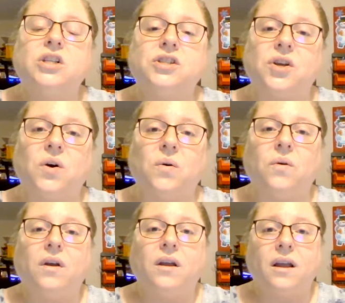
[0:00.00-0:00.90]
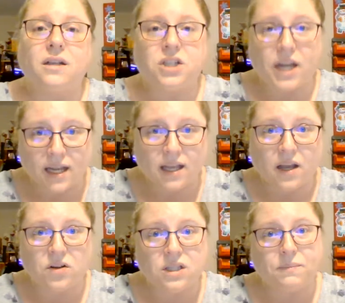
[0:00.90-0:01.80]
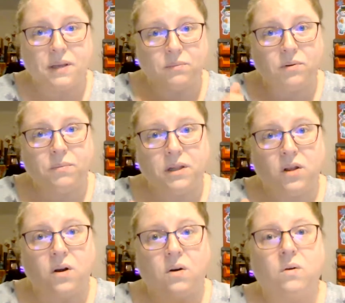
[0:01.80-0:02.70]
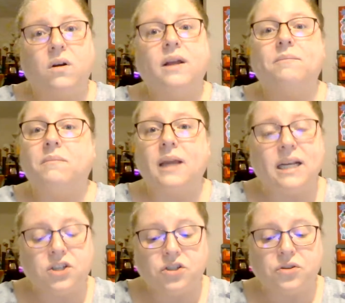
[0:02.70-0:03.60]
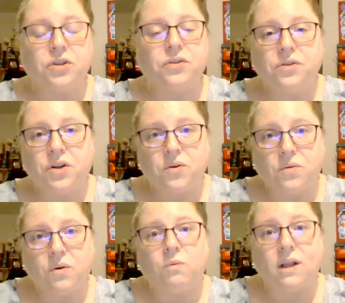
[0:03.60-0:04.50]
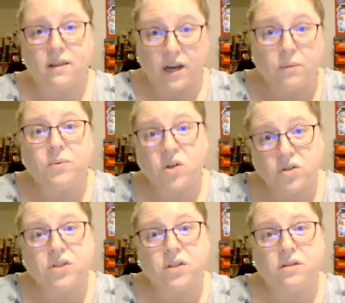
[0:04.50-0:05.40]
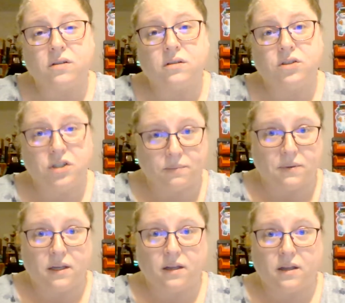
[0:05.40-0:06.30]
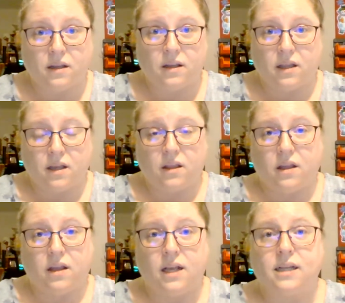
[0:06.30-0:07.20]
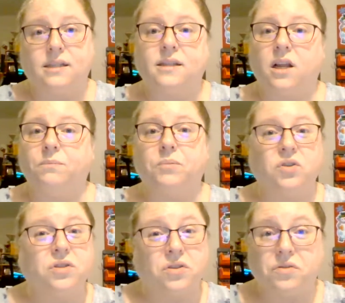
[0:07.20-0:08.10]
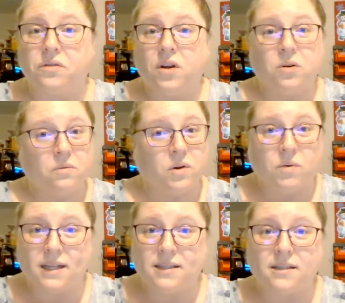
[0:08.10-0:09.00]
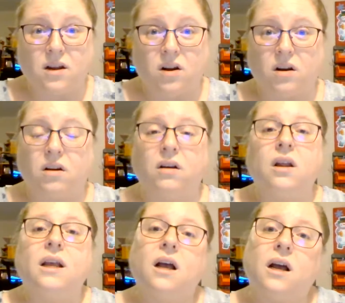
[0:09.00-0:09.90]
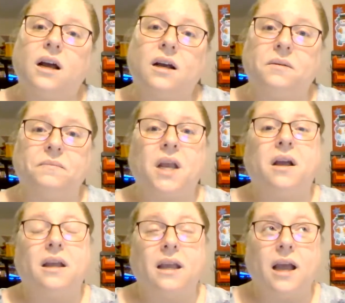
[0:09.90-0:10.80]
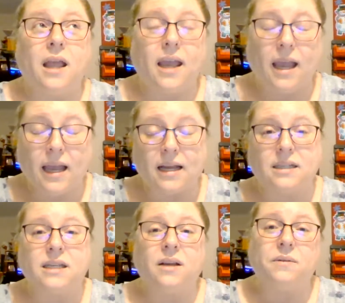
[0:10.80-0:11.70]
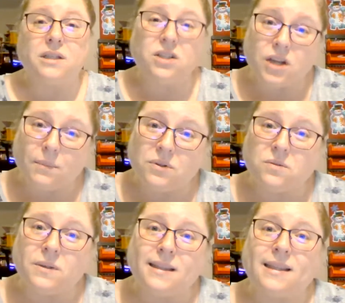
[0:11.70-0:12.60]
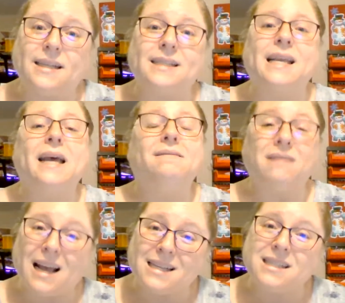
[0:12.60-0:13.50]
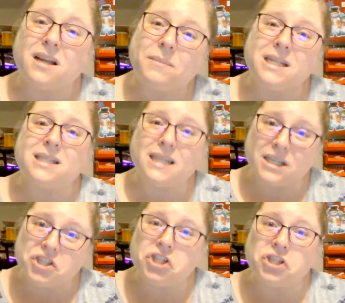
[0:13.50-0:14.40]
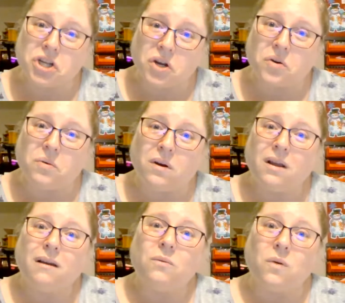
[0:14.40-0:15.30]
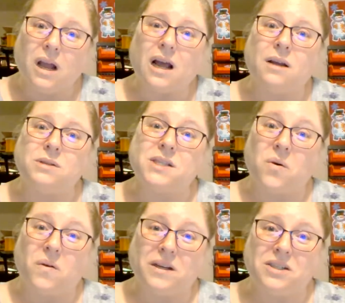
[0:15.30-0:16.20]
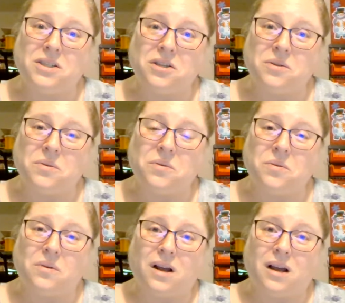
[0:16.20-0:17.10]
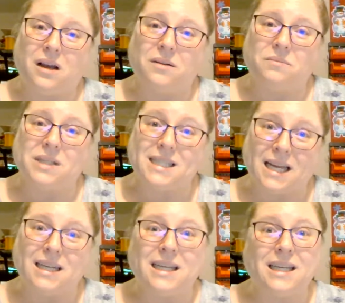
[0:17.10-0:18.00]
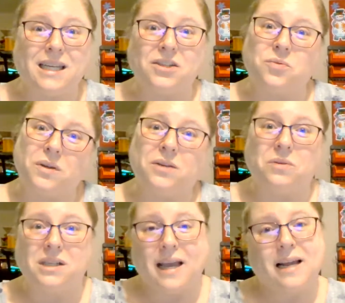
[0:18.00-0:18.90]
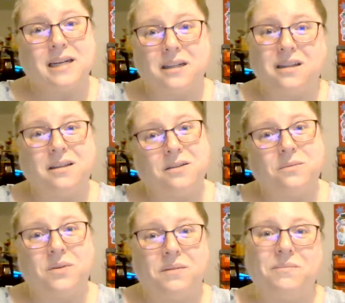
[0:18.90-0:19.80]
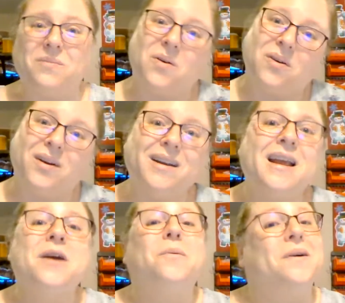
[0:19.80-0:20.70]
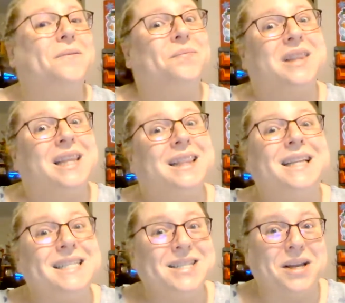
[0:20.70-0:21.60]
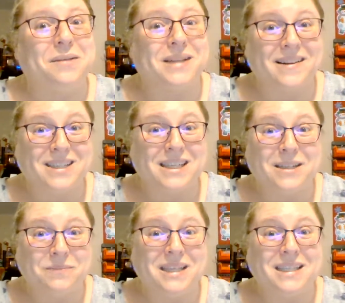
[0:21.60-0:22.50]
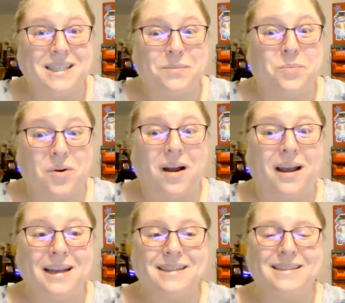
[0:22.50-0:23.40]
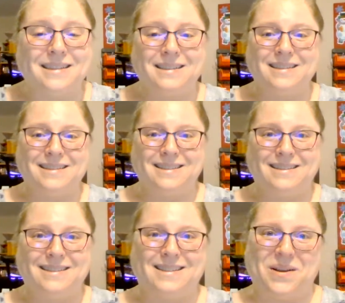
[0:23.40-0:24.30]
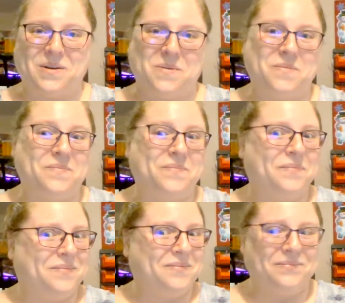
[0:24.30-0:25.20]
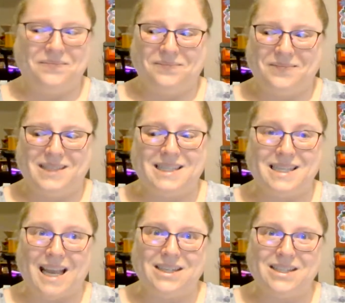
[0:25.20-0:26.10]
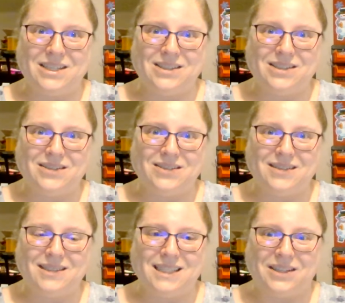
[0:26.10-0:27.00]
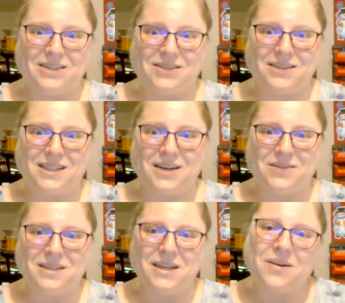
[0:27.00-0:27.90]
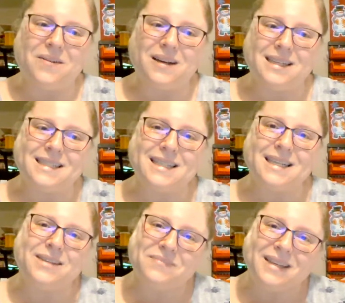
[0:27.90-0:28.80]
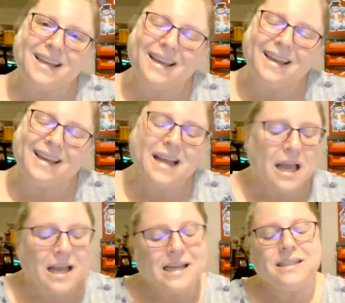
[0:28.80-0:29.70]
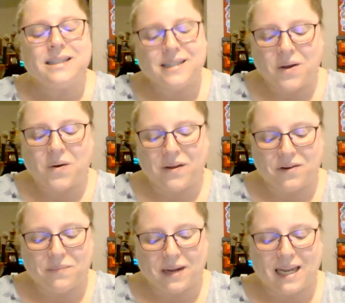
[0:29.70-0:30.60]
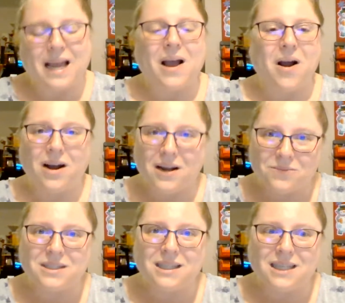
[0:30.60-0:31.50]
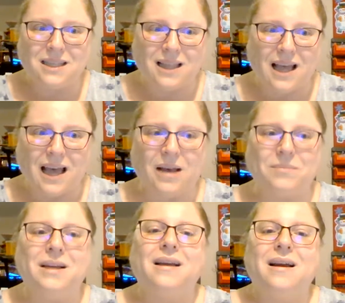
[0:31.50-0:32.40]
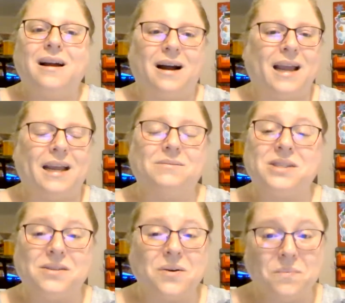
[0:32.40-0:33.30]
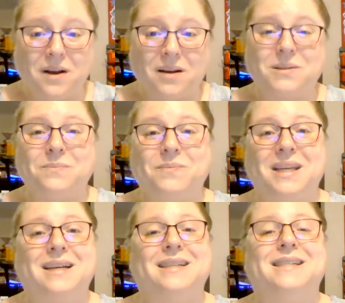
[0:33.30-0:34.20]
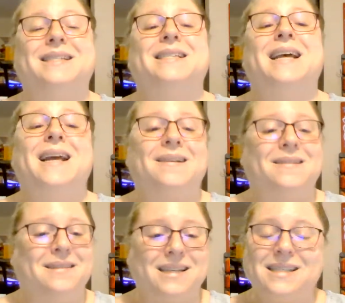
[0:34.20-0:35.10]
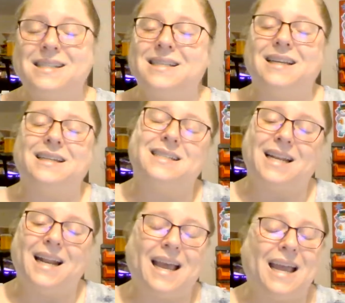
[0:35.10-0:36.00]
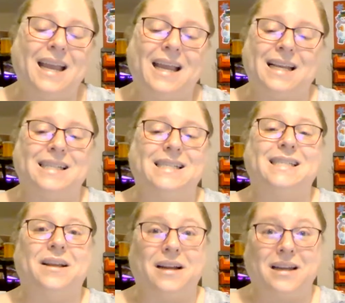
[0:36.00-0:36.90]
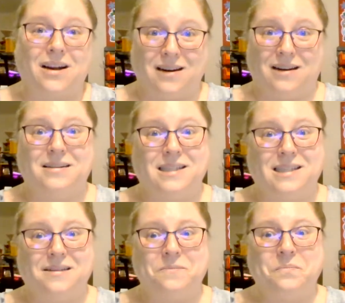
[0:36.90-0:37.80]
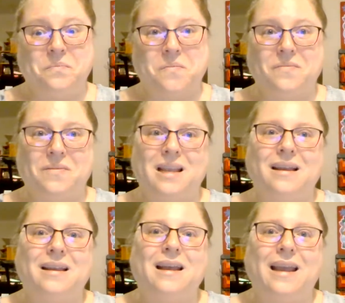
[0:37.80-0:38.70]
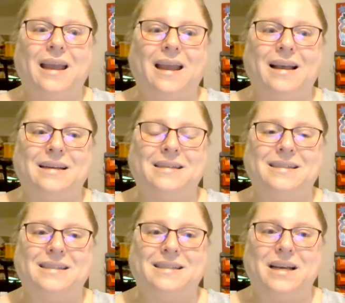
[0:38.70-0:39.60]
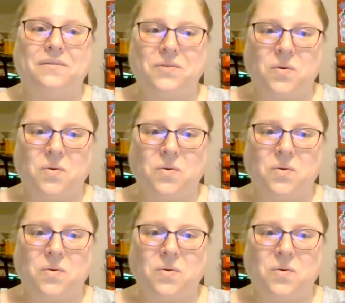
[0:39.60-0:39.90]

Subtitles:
So check out the people below. Make sure you know what their personal shipping is and personal requests are. And coupled with this, last time I did show what I was going to be sending. Each week we added a little bit more. Well, this time it's going to be a surprise. So stay tuned. You don't know what it's going to be. So everybody, on with the collab. I am so pumped because this today is cards. And of